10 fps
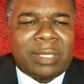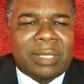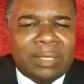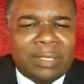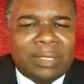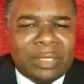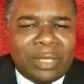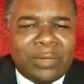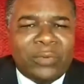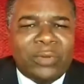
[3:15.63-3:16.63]
concern
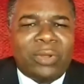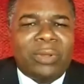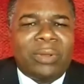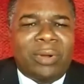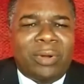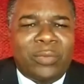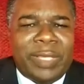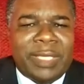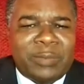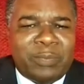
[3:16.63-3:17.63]
would
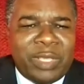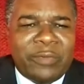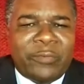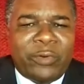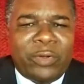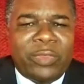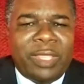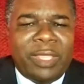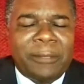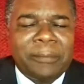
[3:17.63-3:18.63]
always be for
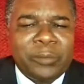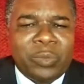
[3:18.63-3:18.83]
the